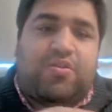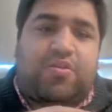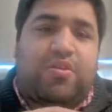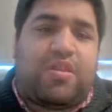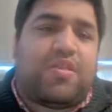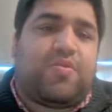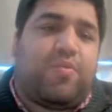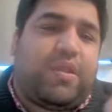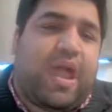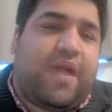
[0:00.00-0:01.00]
So this is
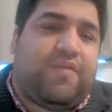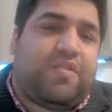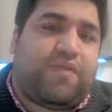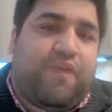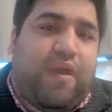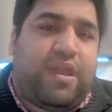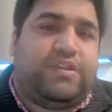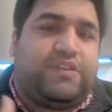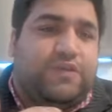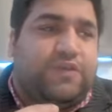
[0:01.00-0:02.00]
what I was
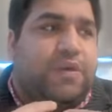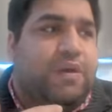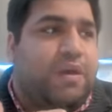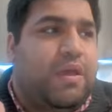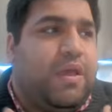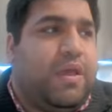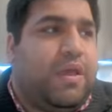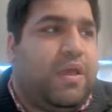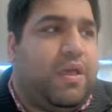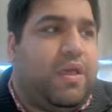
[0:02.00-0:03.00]
trying to
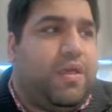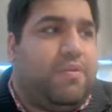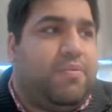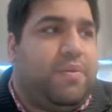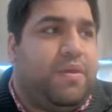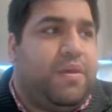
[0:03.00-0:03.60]
uh,